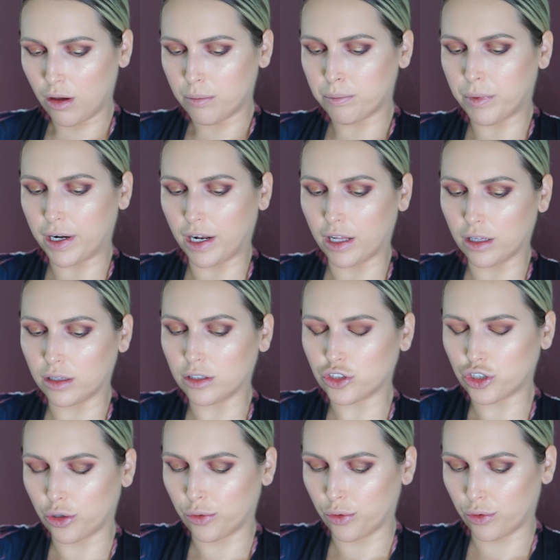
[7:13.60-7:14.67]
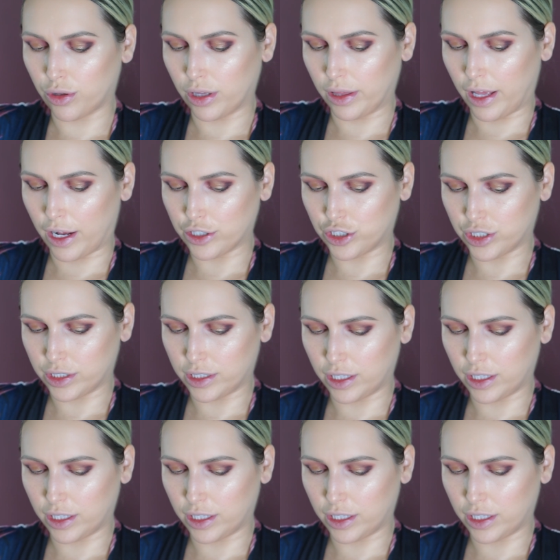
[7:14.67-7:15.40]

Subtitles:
But I'll show you the lashes,